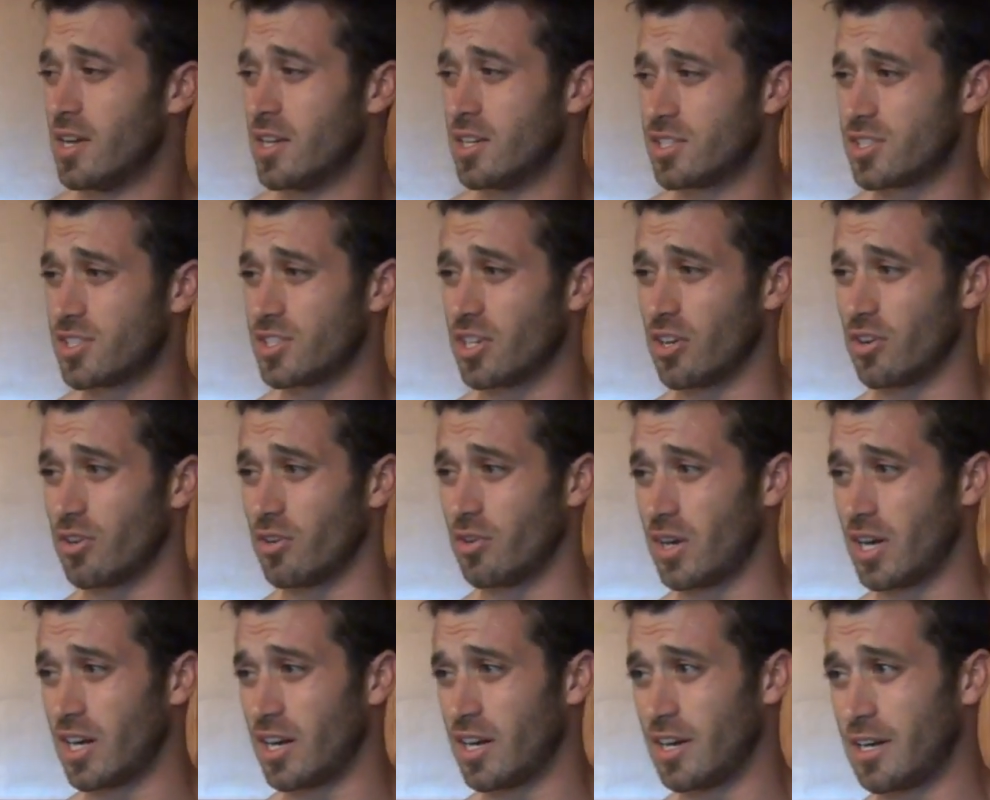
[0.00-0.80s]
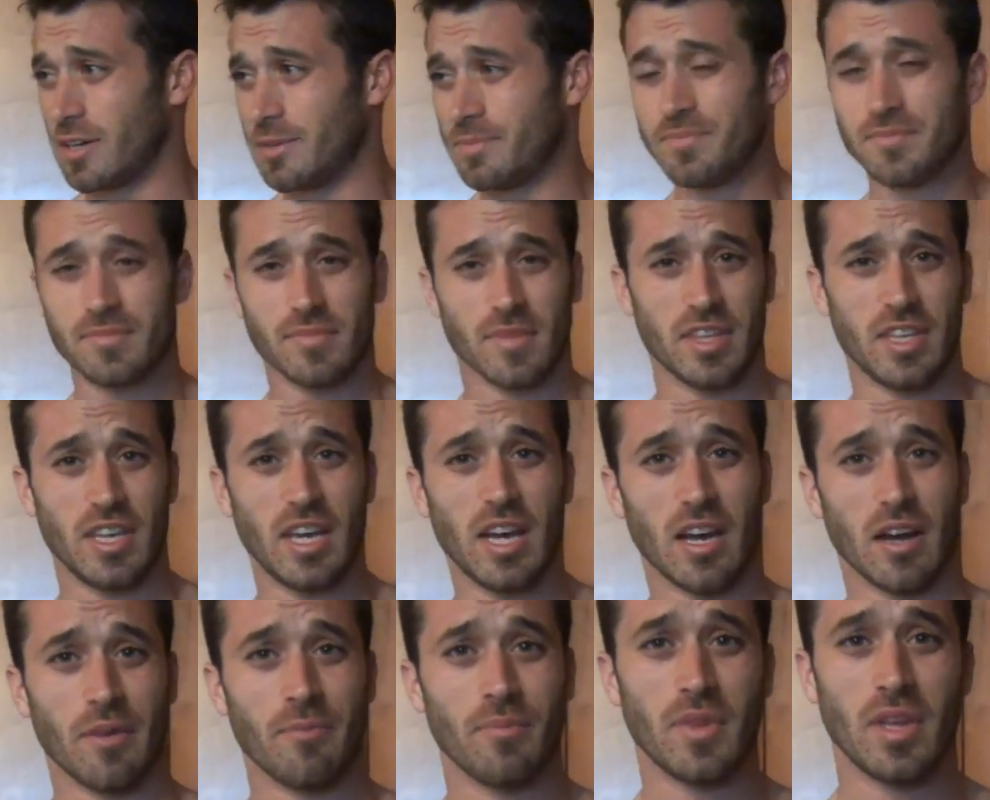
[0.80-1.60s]
So uh,
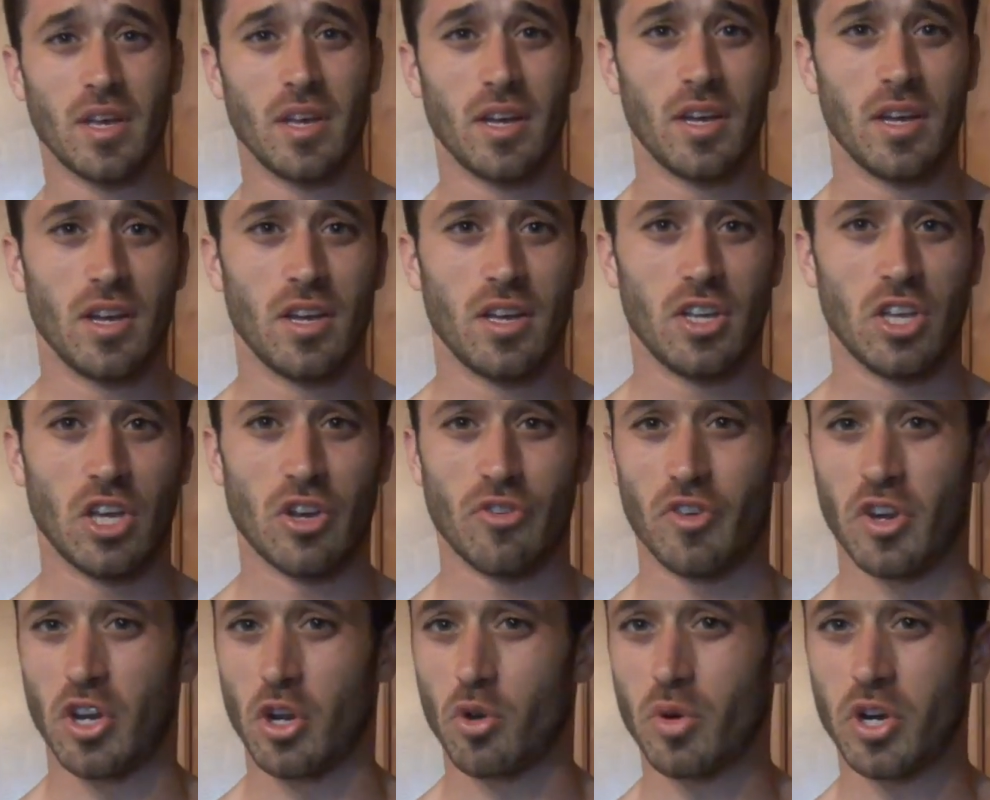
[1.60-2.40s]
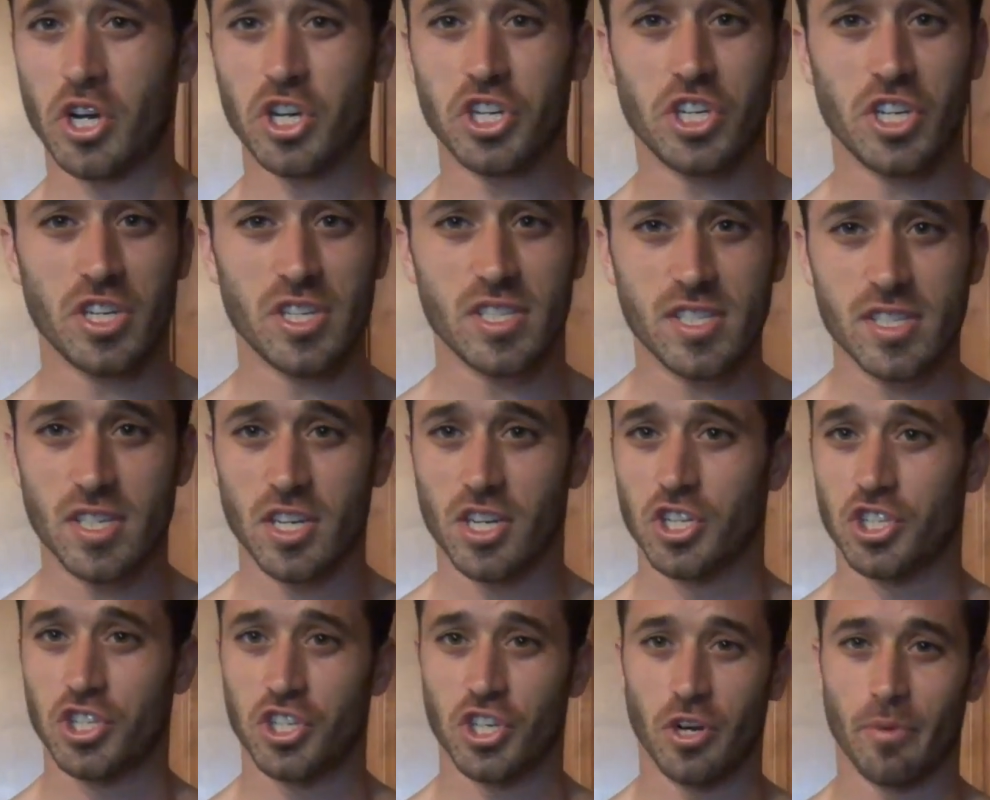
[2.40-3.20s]
yeah, if you have any
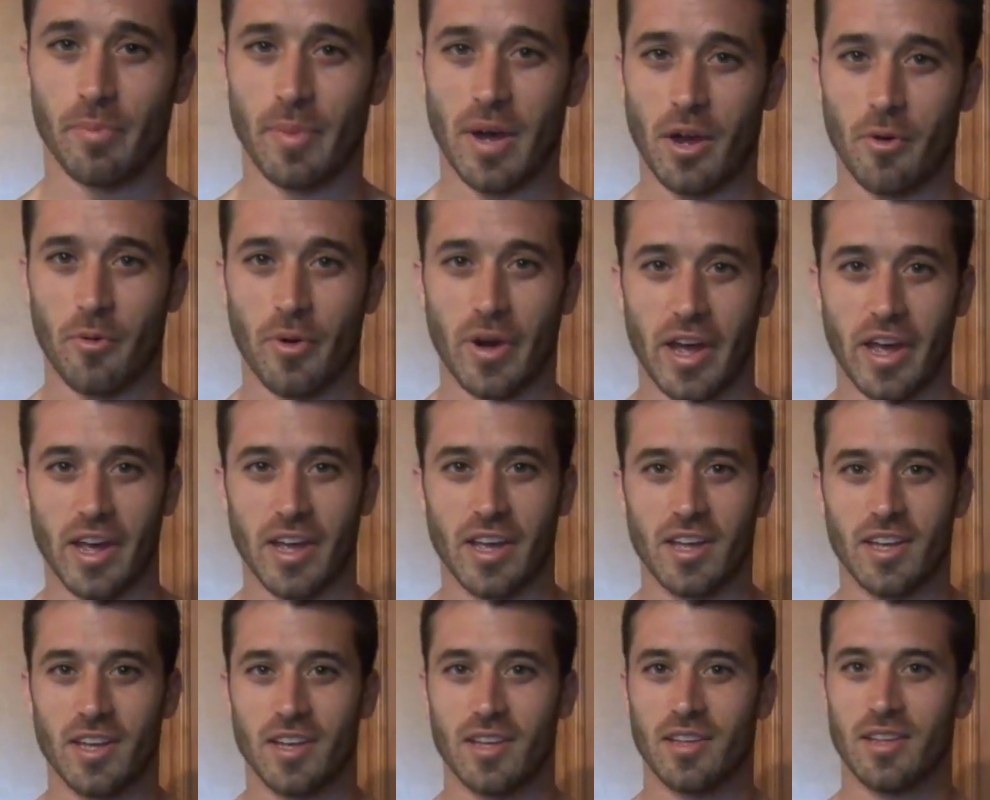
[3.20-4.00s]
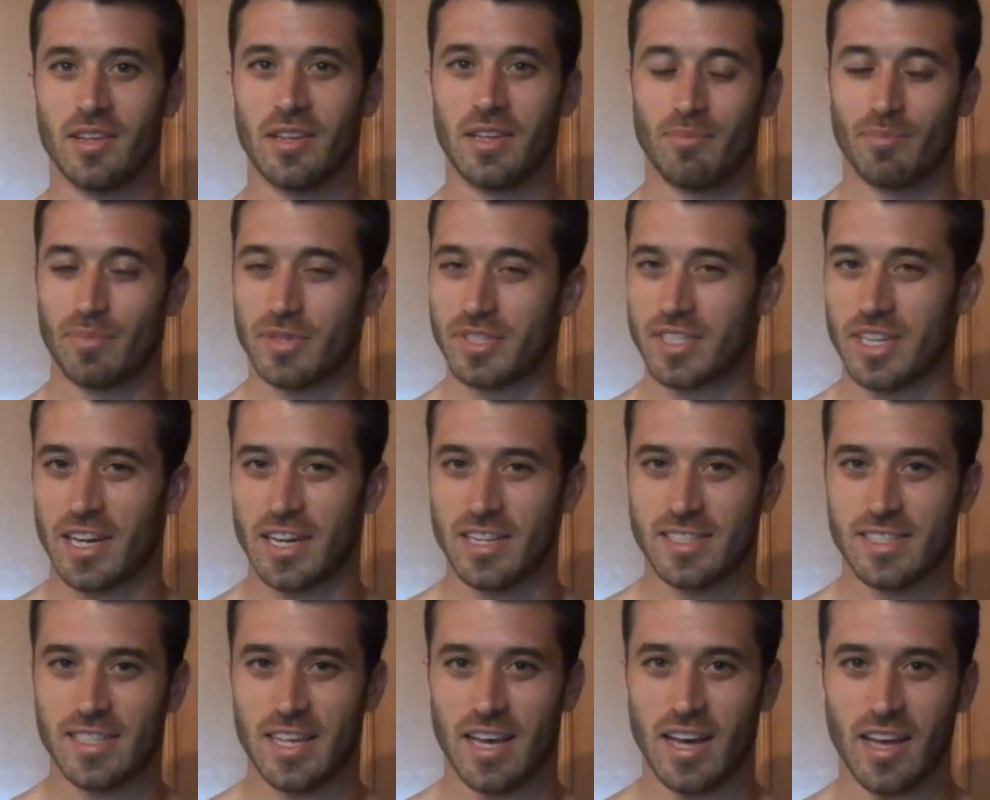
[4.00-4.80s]
questions, shoot them my way.
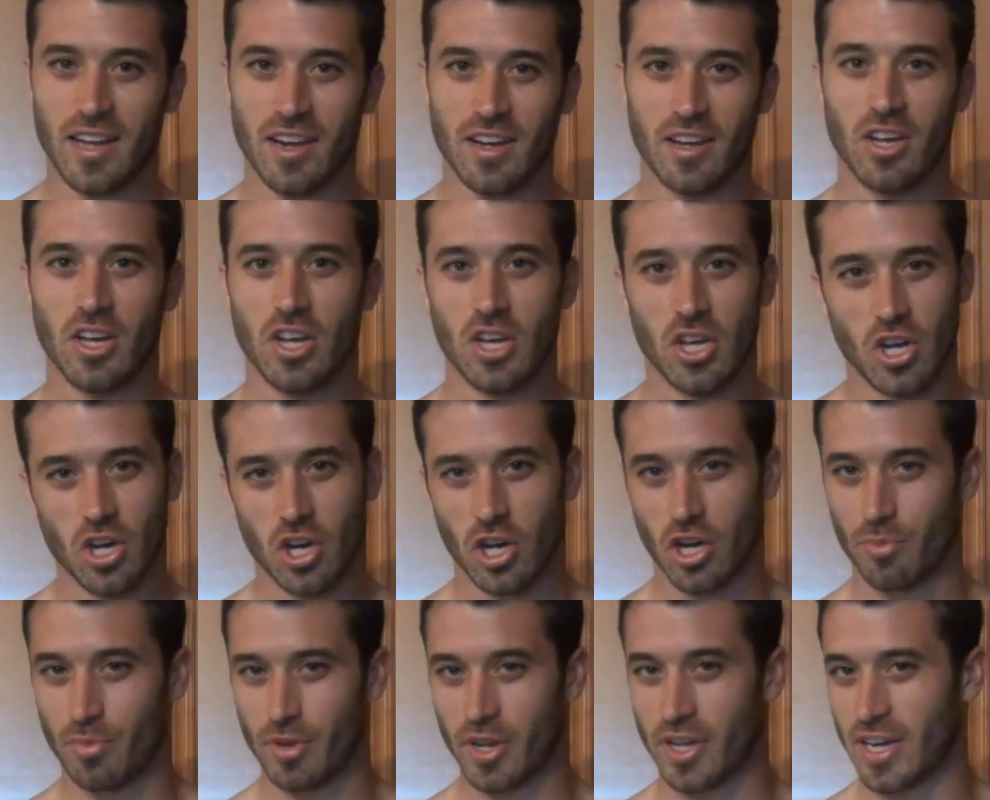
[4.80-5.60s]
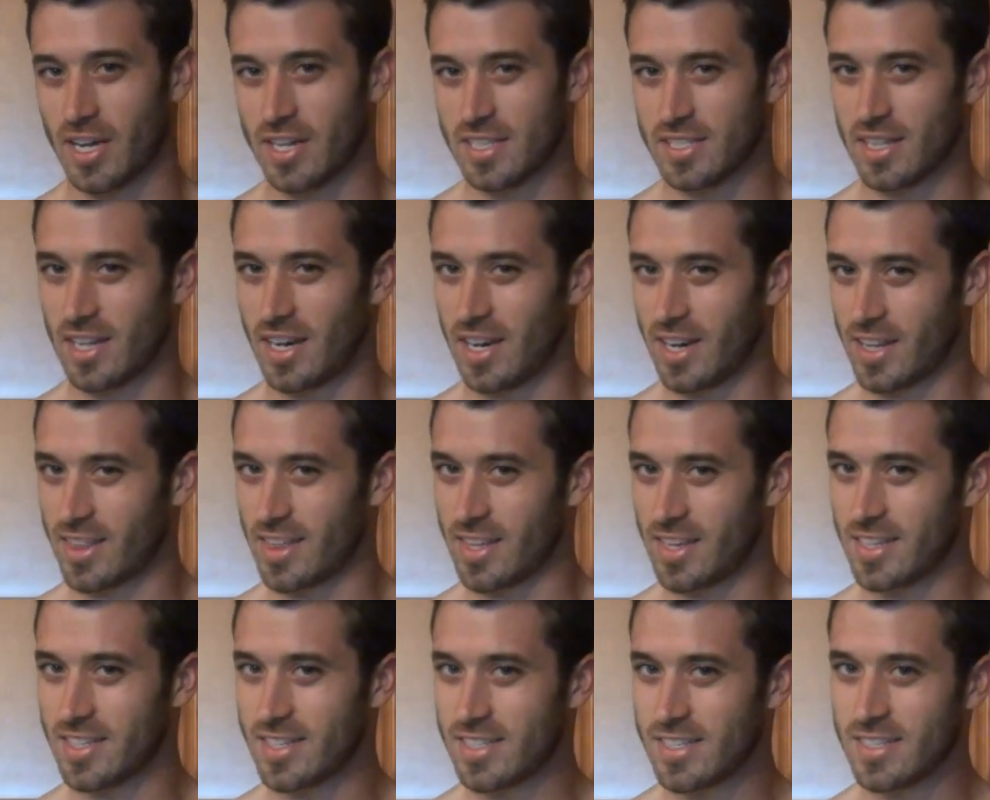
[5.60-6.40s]
Besides that, hope you guys like
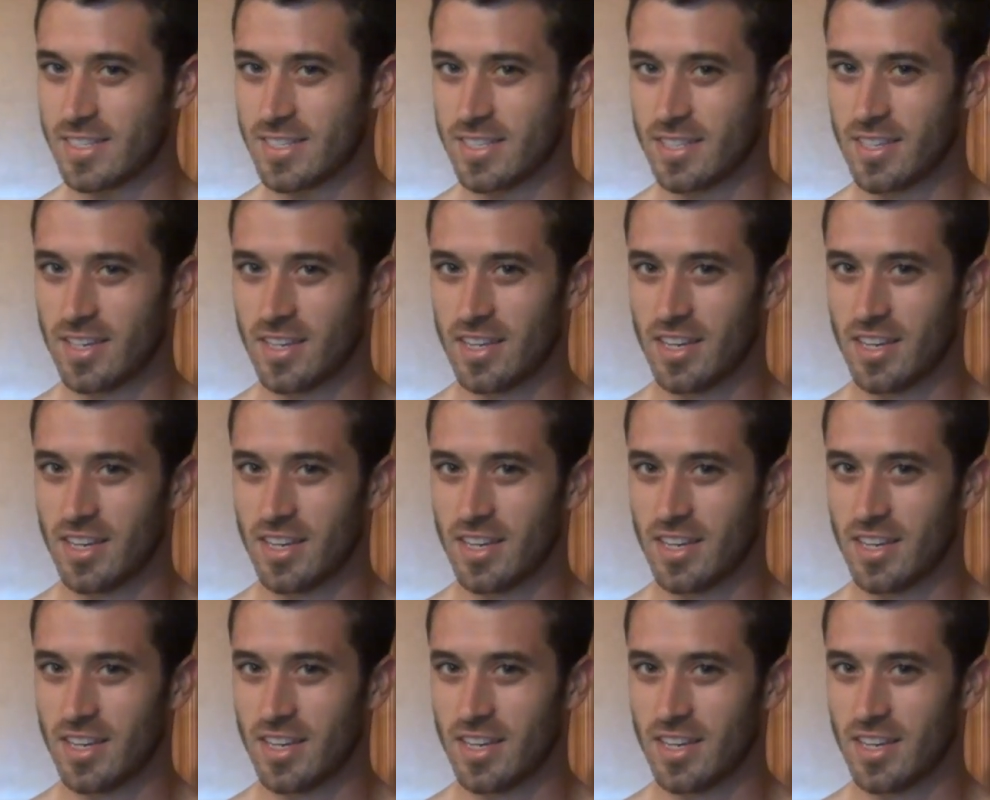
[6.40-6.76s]
this.